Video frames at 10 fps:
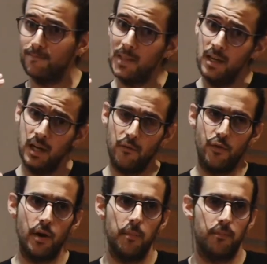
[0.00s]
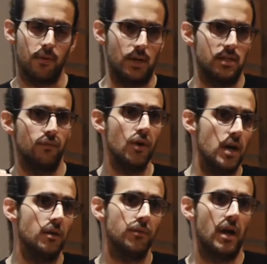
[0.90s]
in a very progressive
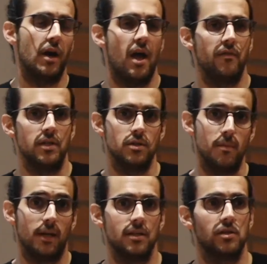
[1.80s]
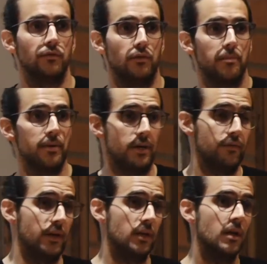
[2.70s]
way without having to make the software
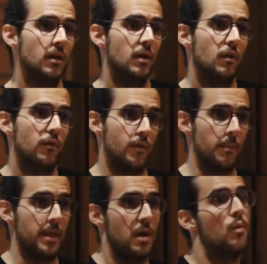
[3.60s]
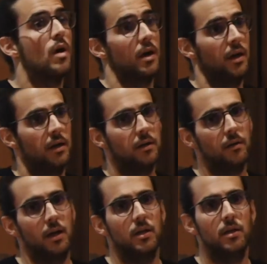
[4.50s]
perfect from day one,
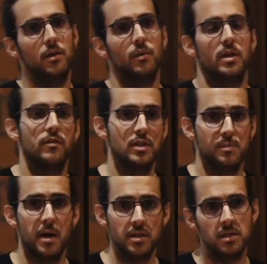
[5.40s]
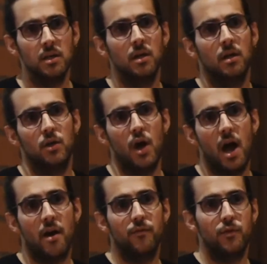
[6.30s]
right? You were given this box, you
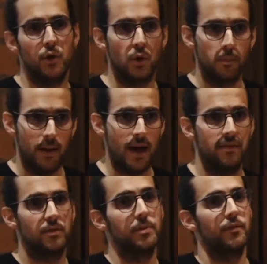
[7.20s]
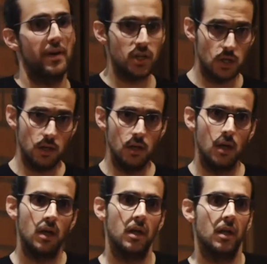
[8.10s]
have your path to perfection,
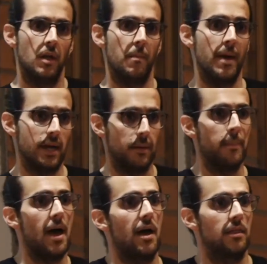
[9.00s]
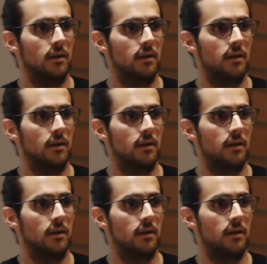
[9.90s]
make it a path.